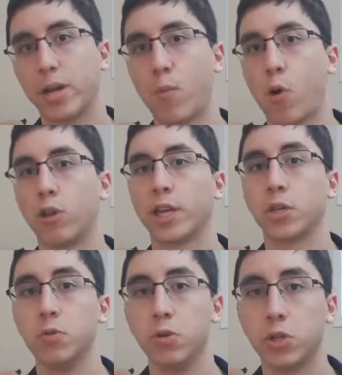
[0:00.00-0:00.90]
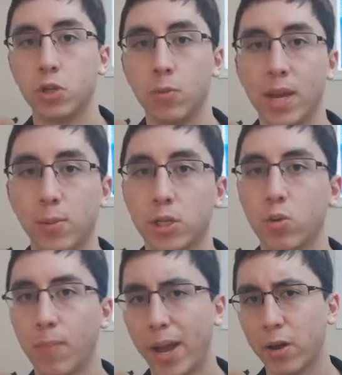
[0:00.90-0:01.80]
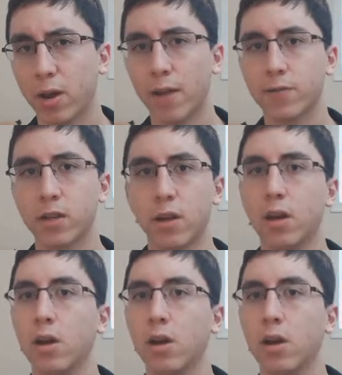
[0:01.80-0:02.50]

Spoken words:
anymore like you used to be able to in Minecraft.